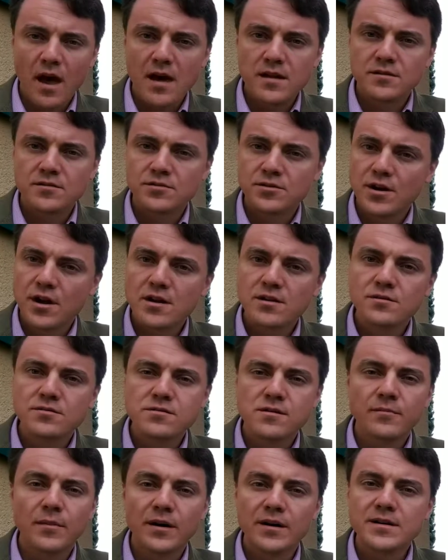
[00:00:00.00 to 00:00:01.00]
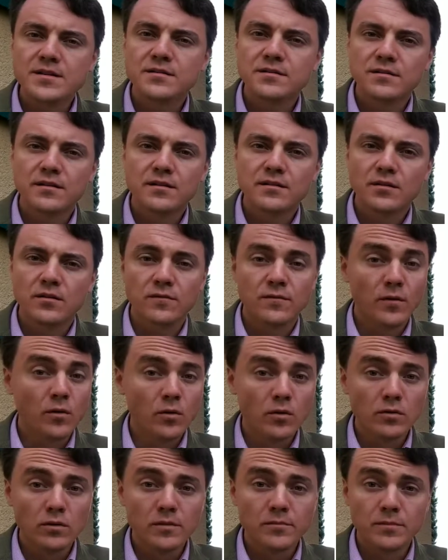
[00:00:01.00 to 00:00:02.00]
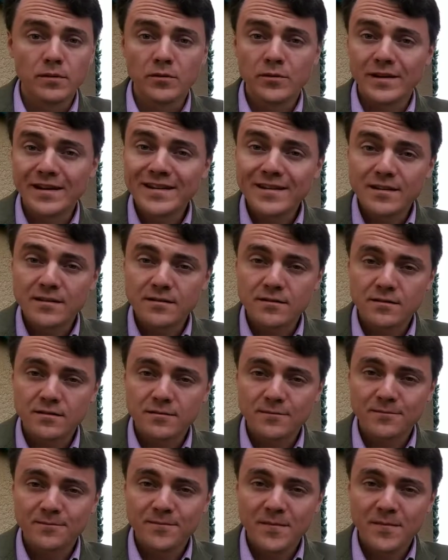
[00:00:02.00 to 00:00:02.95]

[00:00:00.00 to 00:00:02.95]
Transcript: and change the mindset of all employees.